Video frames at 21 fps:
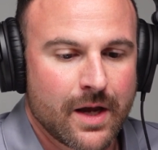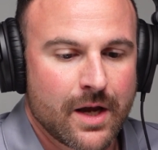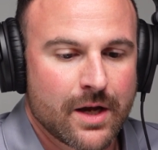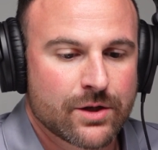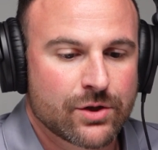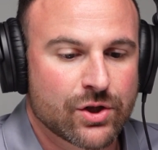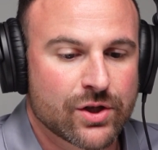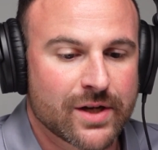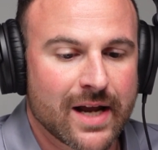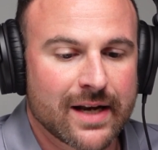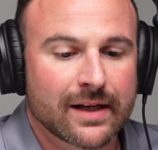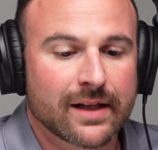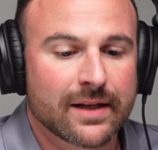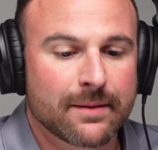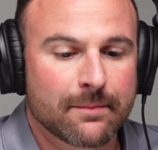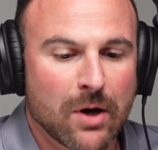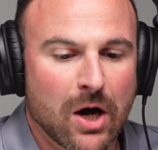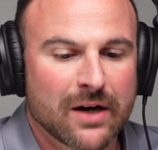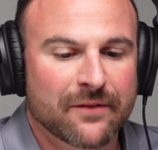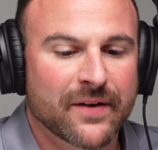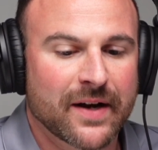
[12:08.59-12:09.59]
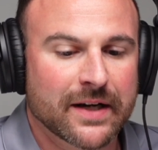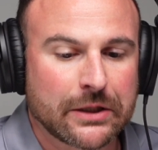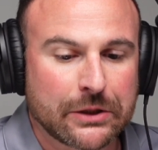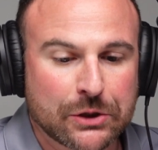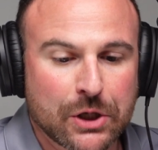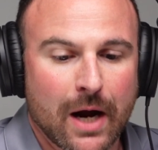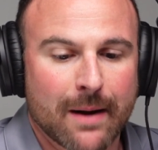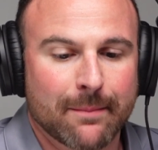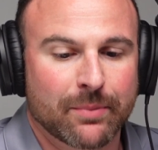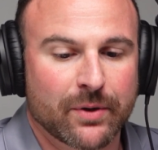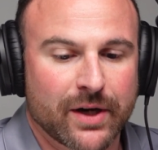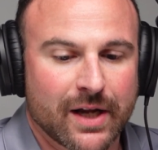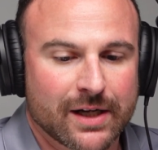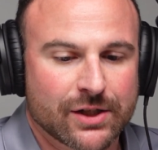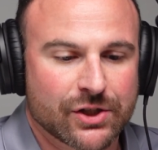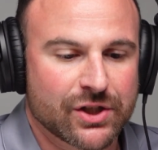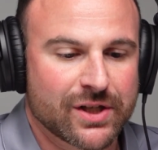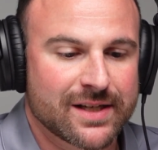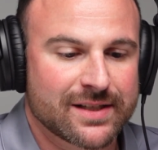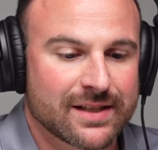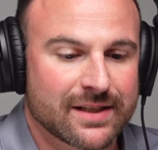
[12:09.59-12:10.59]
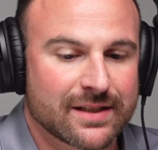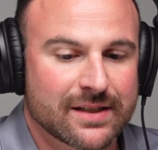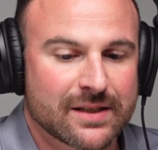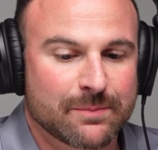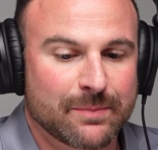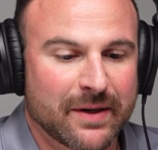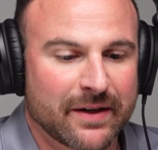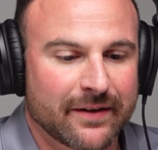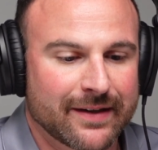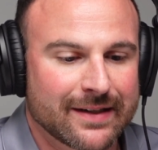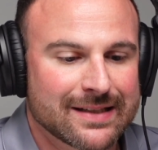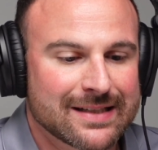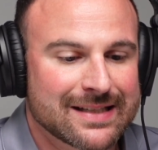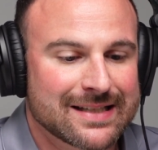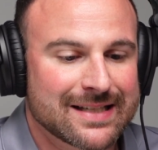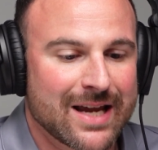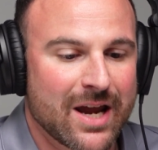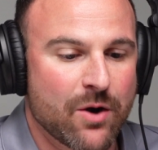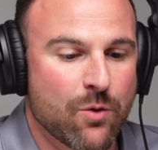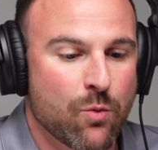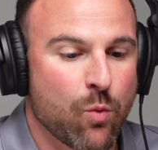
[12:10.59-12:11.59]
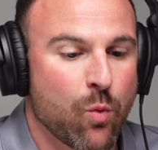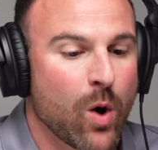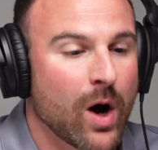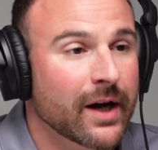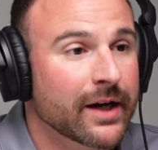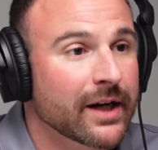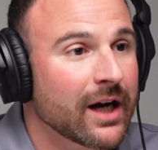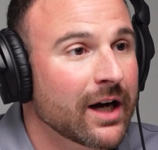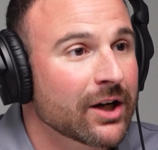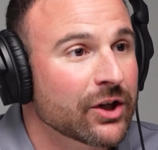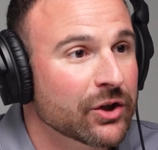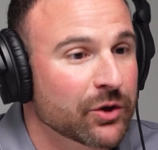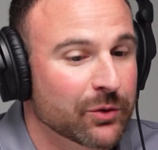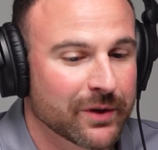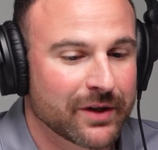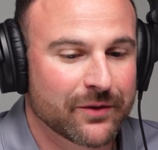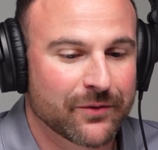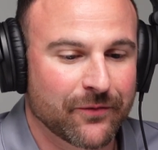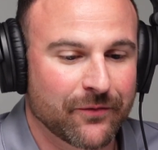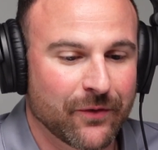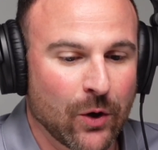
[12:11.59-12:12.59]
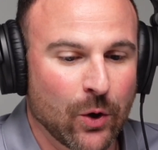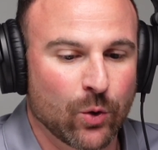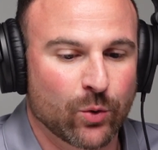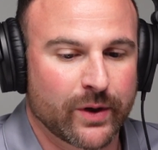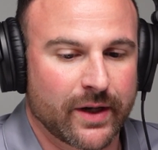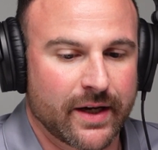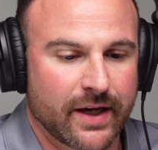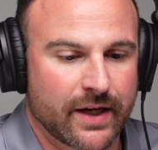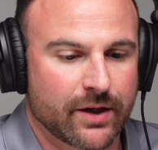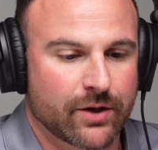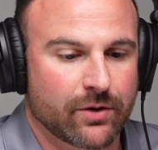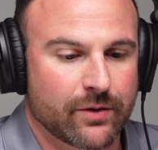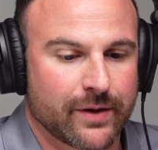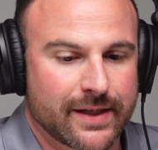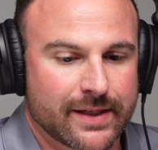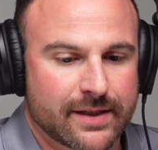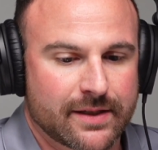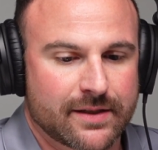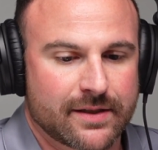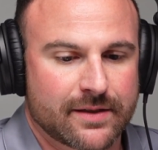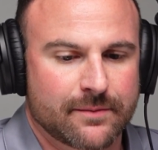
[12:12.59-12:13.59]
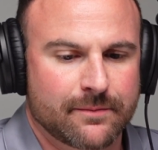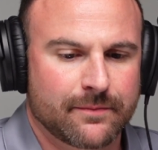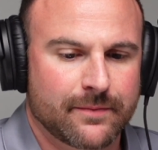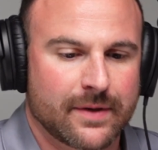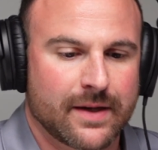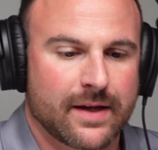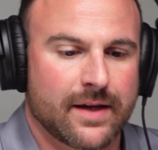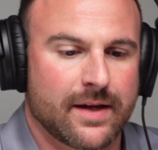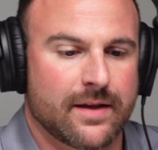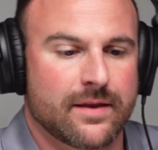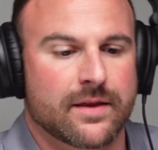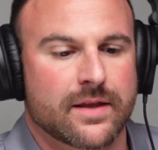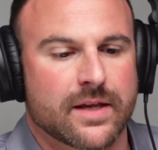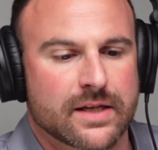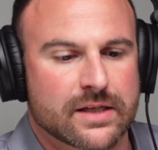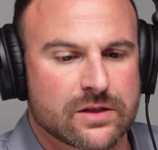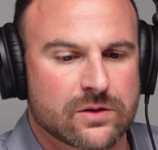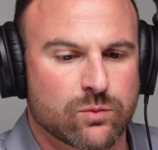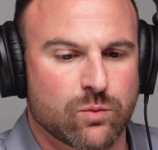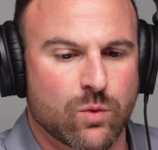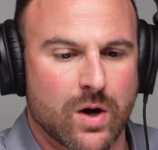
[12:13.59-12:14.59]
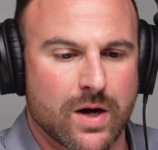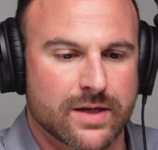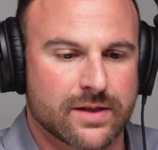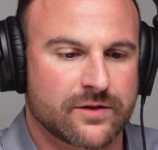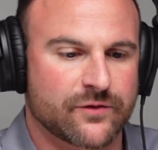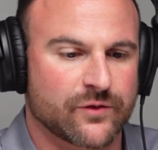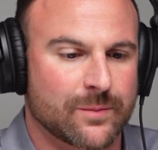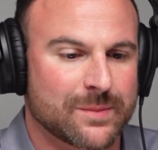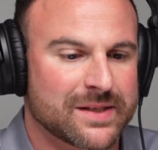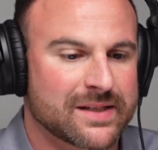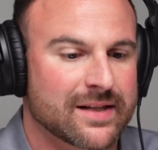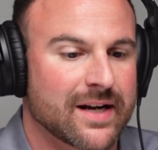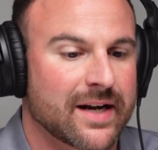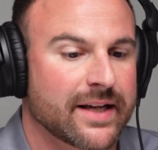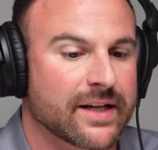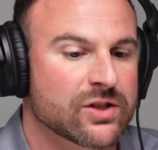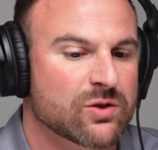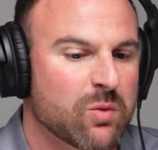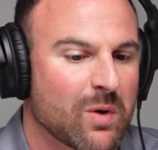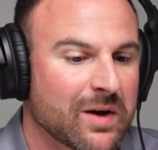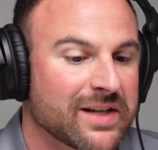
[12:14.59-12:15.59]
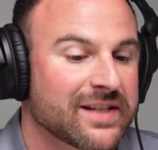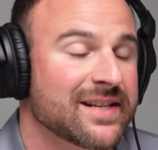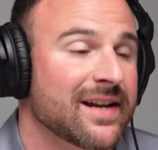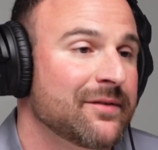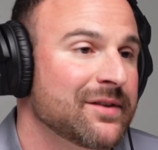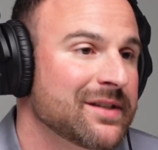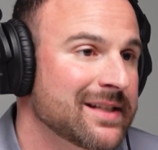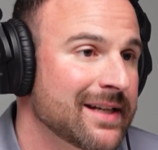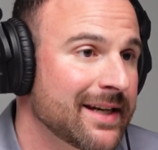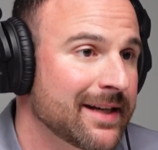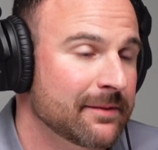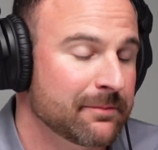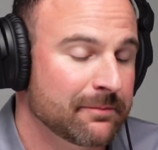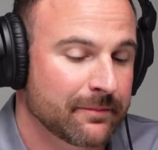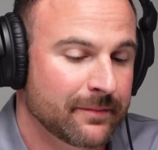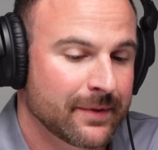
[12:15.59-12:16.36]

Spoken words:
genetically modified crop production has experienced a 100-fold increase. This was from a study in 2017.